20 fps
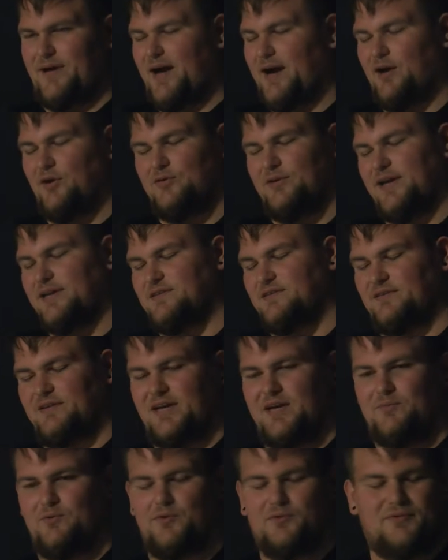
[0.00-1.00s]
I don't like to
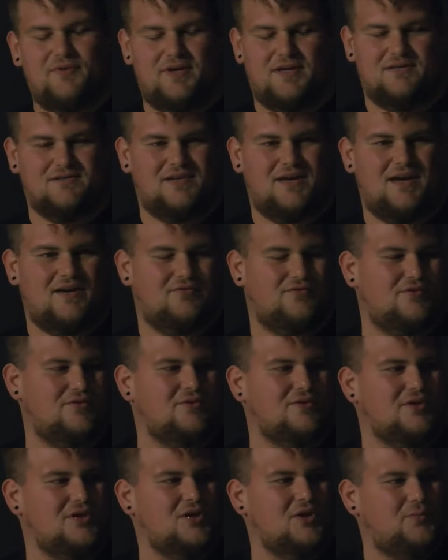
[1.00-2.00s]
label things
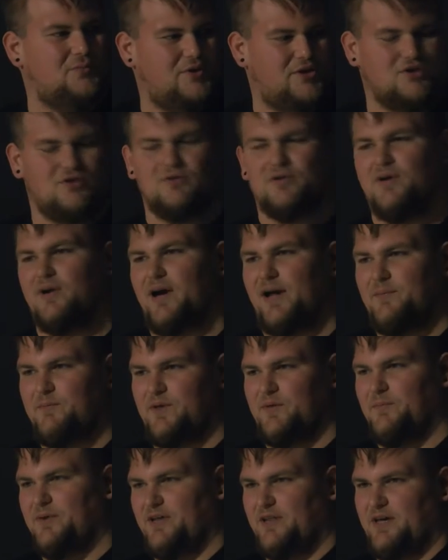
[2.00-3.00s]
ever, but you know what I
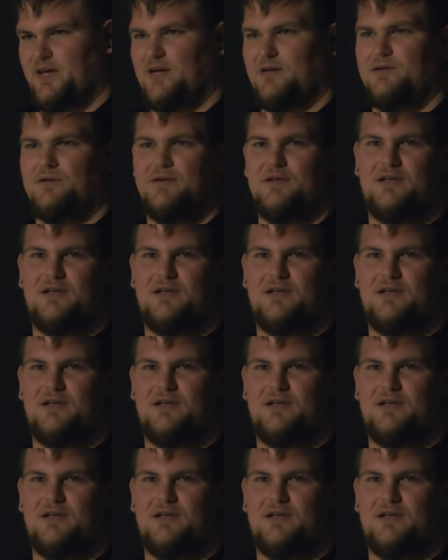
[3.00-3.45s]
mean by that